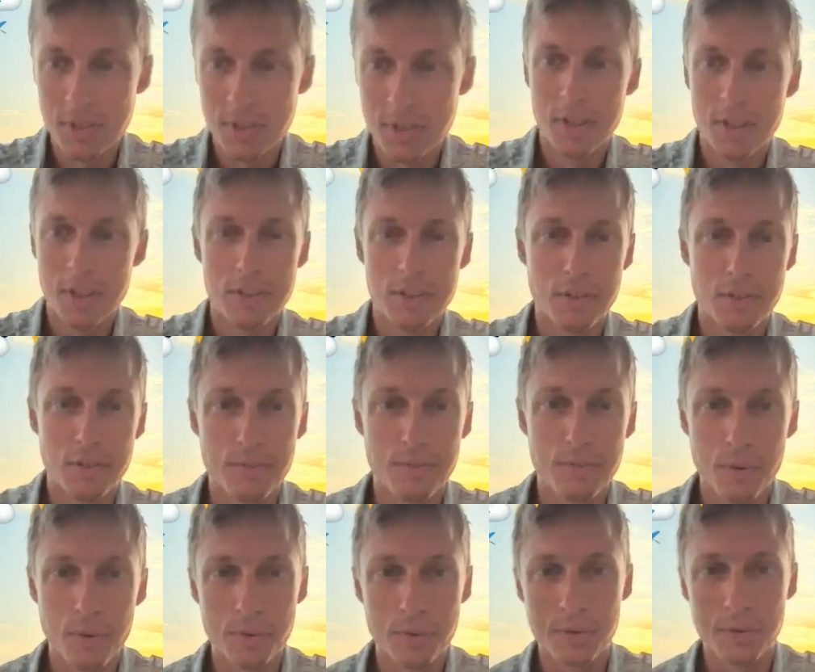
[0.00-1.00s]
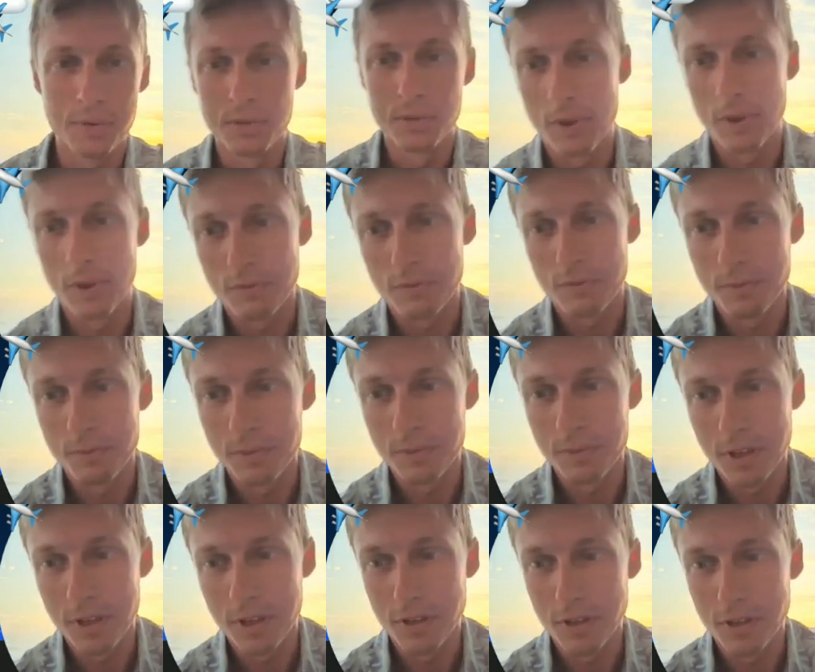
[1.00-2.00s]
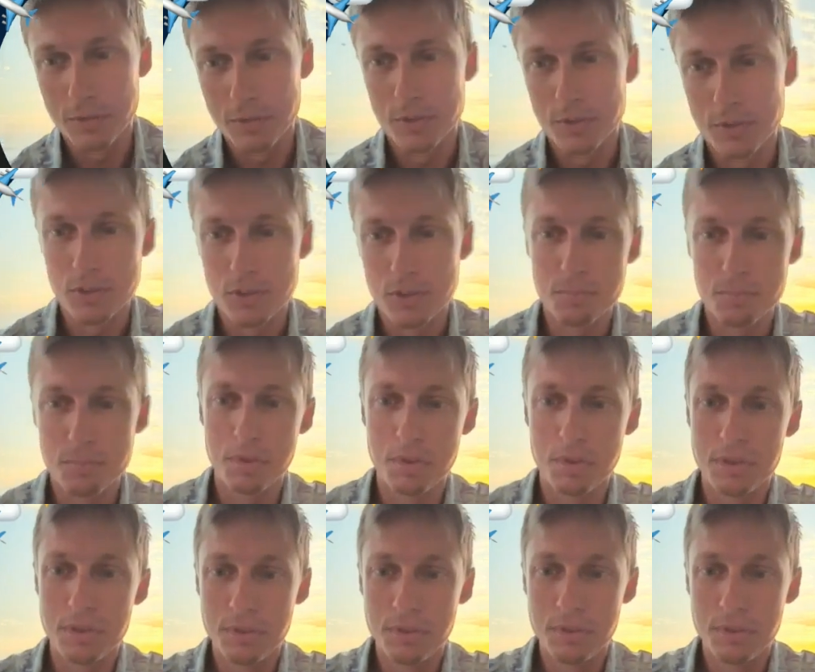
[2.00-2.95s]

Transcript: The folder went from yellow to just blue,